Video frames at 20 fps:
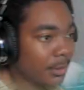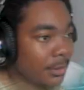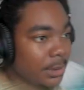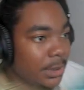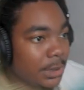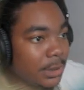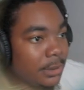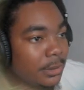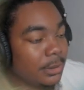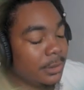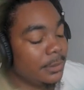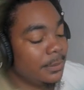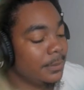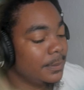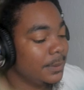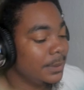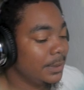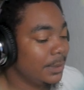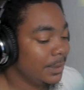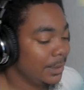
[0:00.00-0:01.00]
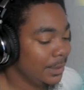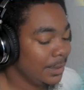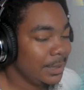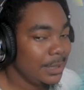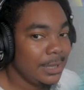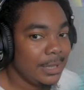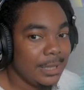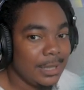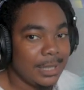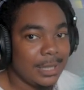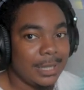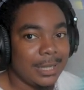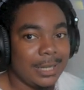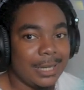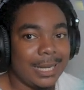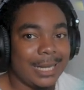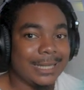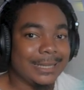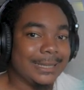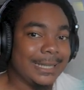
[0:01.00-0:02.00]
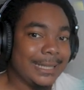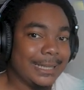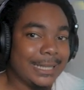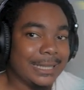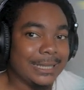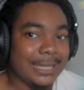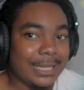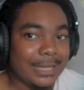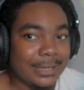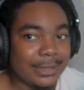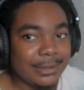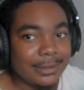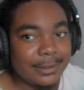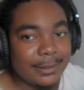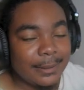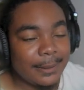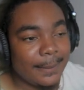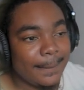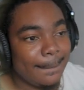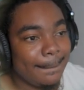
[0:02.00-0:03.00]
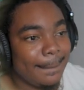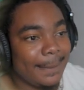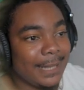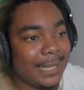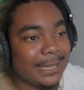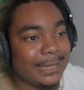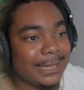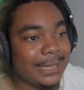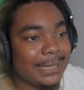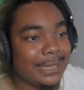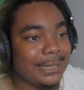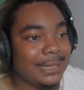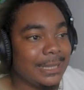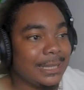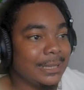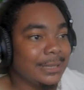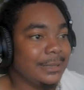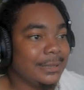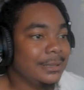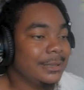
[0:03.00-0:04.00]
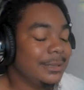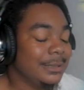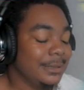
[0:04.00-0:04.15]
Okay. I think I got it. I think I got it.